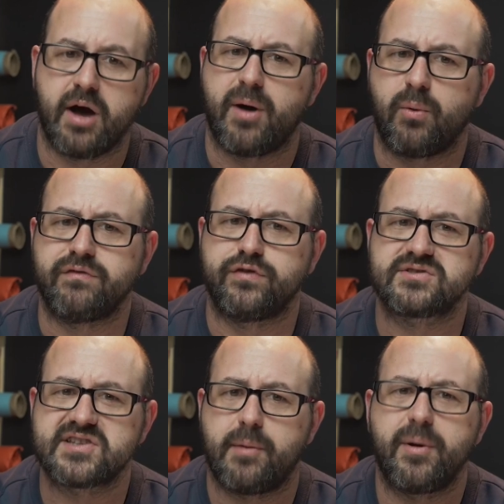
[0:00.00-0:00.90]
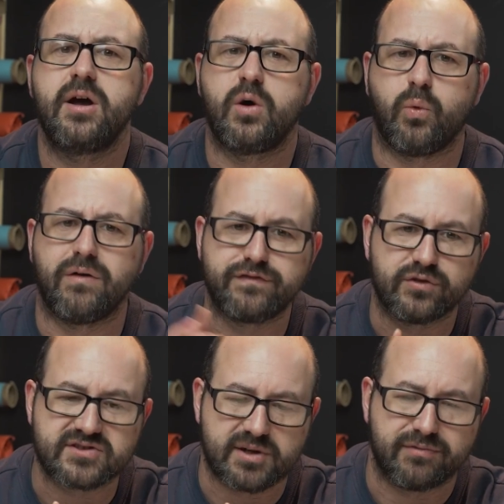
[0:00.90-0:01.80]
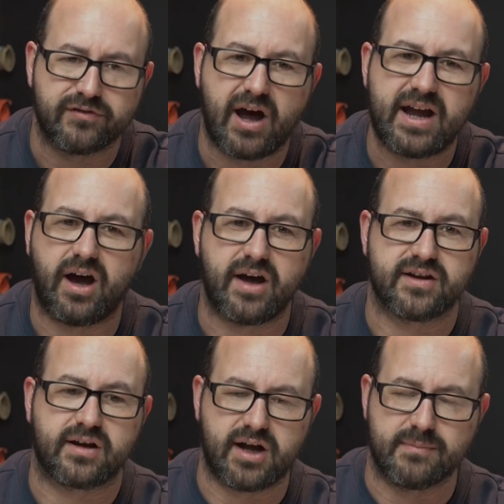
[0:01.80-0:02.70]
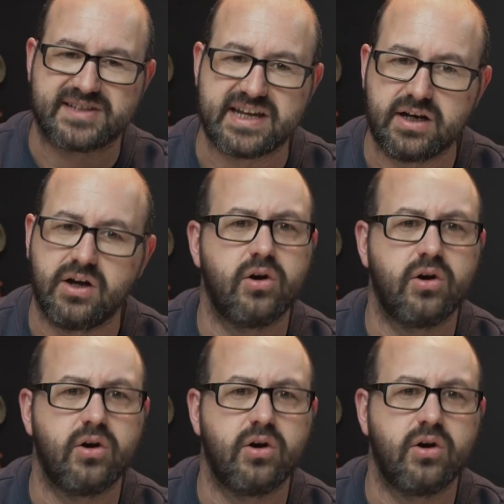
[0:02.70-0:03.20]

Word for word: go up by one full stop, one full stop of light either comes in